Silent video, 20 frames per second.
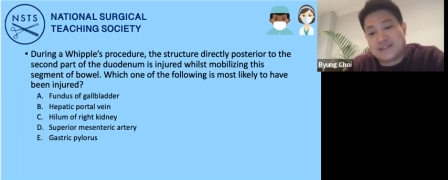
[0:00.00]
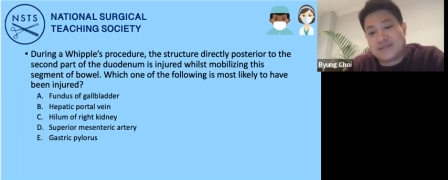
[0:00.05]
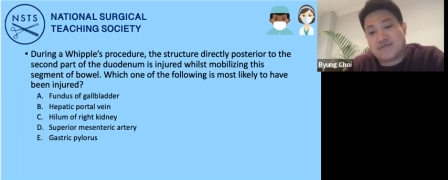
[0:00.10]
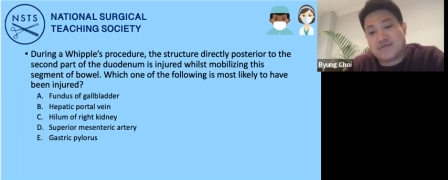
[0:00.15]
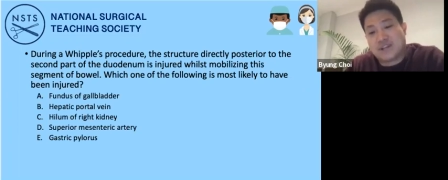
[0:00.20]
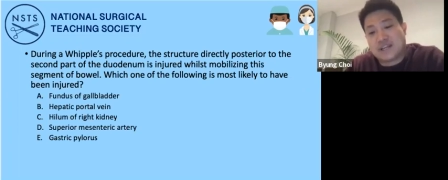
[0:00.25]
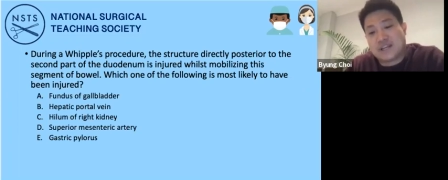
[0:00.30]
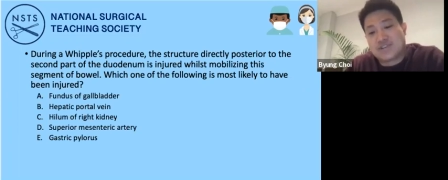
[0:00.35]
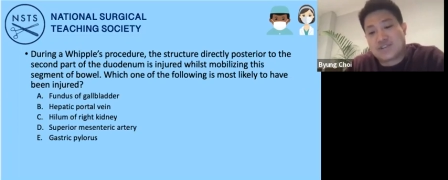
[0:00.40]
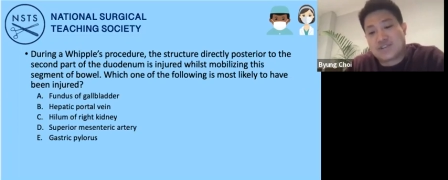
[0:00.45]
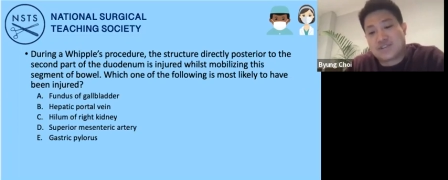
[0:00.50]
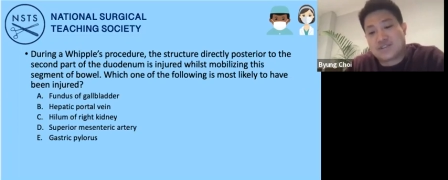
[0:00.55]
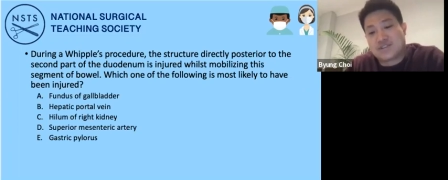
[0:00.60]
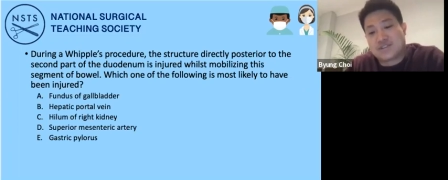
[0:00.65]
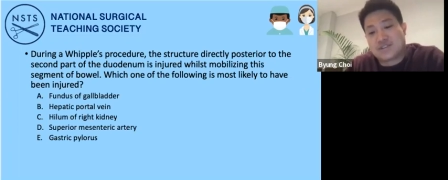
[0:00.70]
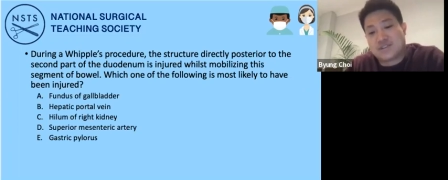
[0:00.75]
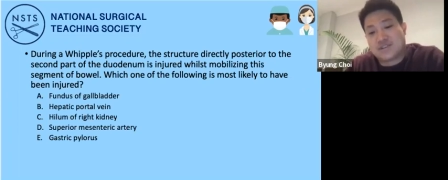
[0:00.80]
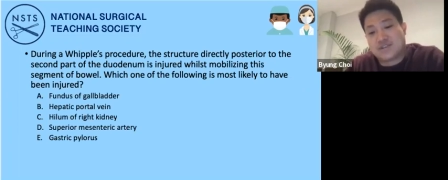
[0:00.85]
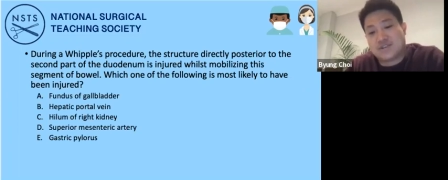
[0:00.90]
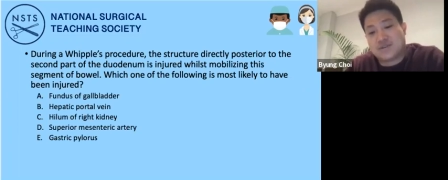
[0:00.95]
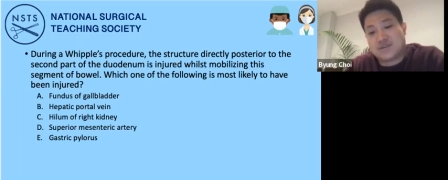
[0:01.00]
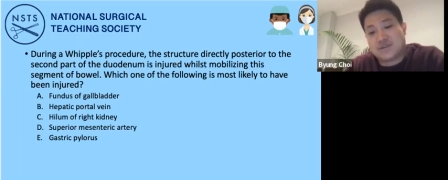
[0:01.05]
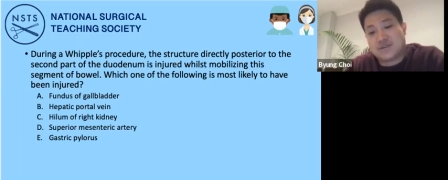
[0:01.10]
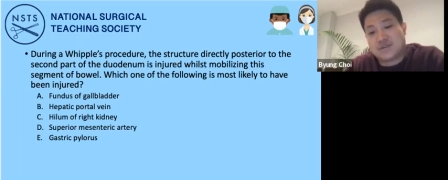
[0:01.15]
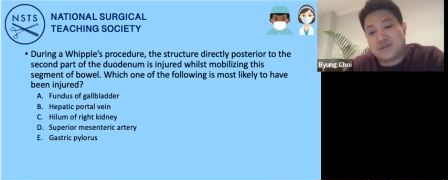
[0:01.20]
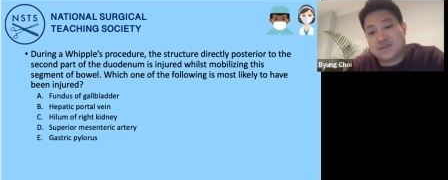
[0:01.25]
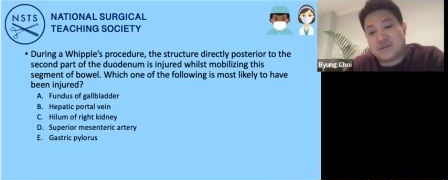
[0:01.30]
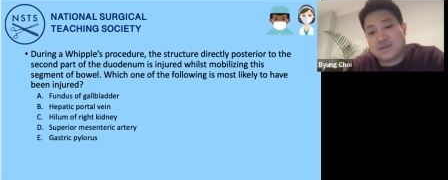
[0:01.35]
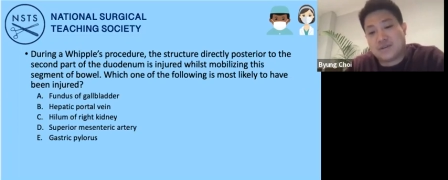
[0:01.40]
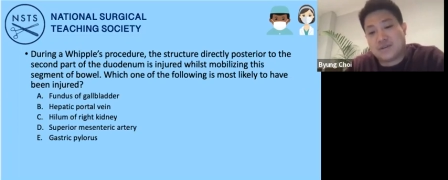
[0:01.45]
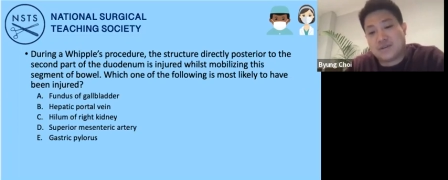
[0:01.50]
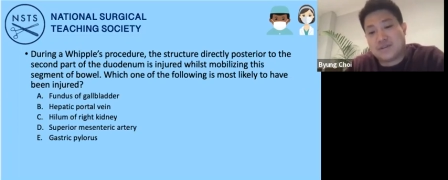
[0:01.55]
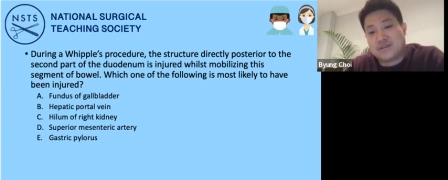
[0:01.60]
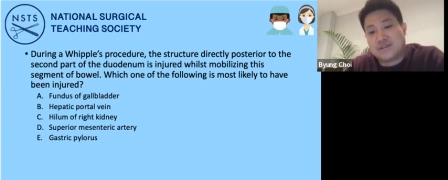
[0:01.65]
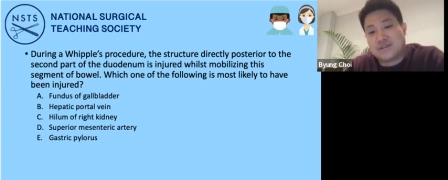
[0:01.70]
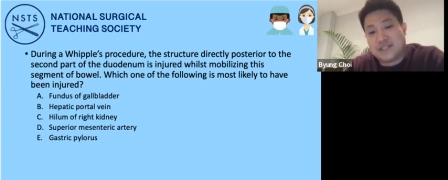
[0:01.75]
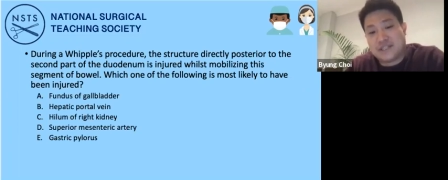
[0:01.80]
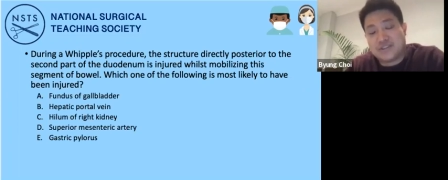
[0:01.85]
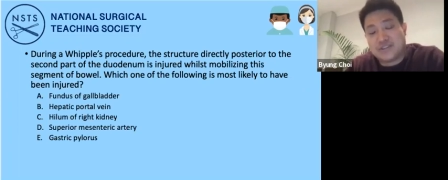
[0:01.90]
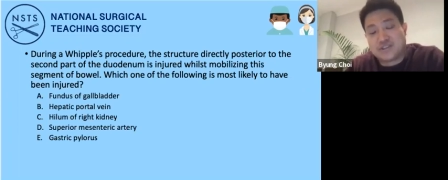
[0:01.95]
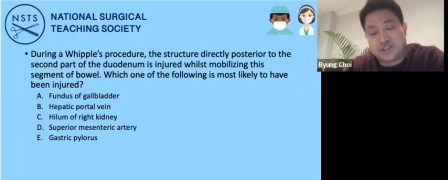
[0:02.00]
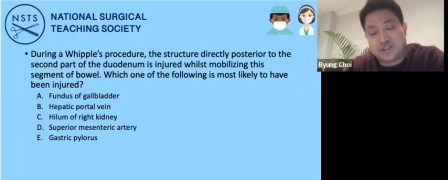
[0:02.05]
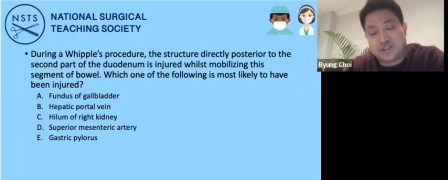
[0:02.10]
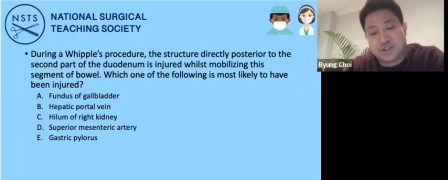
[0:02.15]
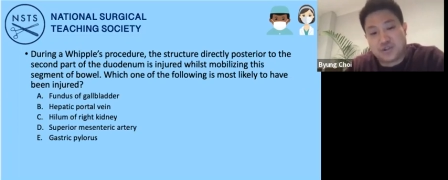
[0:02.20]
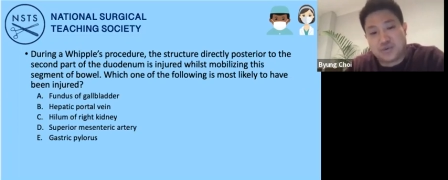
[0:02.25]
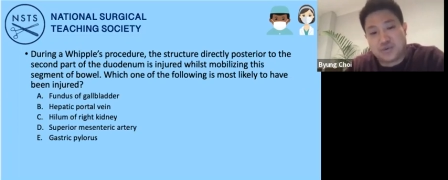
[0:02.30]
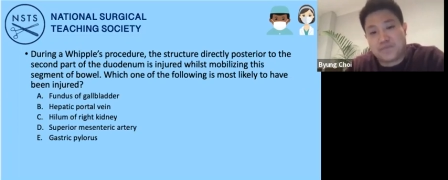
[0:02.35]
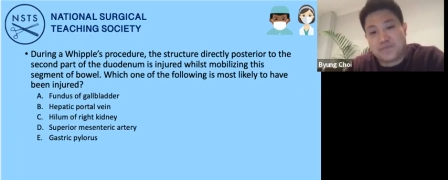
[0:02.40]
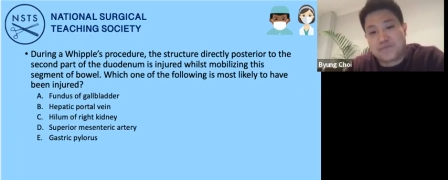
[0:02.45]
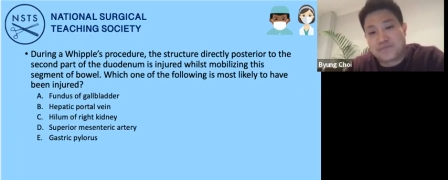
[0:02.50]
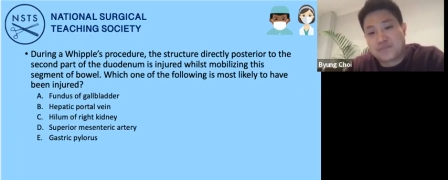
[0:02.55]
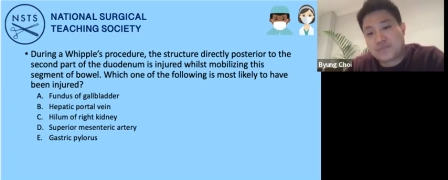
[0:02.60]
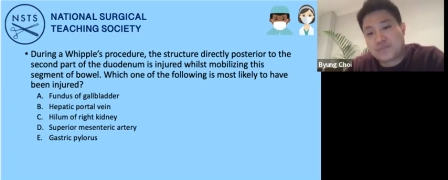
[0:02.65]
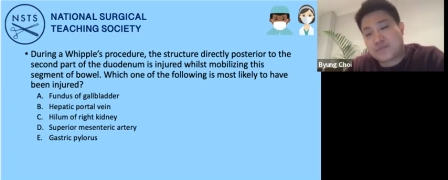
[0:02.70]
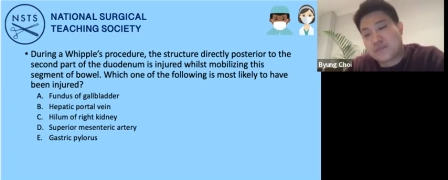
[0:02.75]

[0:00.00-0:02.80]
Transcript: in relation to D2,